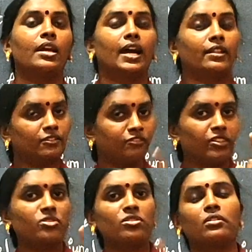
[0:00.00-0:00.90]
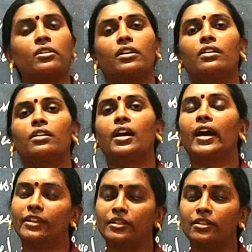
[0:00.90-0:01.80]
And the first
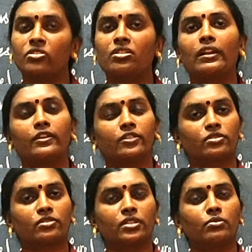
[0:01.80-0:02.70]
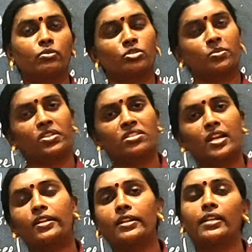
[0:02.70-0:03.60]
iron and steel industries was being
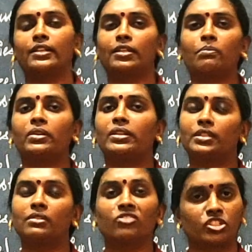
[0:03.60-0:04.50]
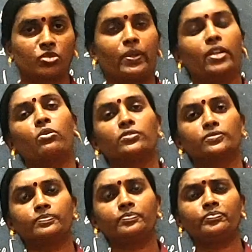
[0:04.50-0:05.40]
started in the West Bengal.
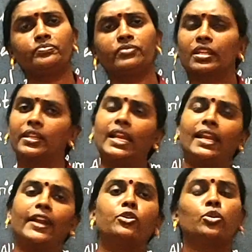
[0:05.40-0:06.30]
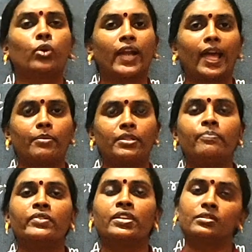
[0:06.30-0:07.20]
Then later on what happened?
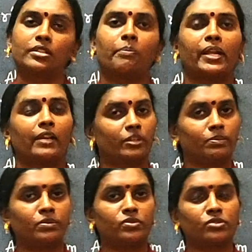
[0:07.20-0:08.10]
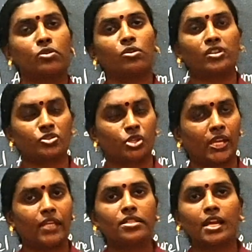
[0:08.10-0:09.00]
The private person called as
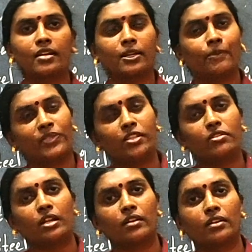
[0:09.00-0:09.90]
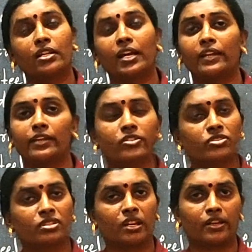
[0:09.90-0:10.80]
J.N. Tata, he started the iron and
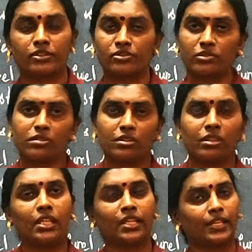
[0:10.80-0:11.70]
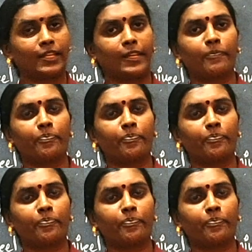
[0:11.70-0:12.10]
steel industries in the India.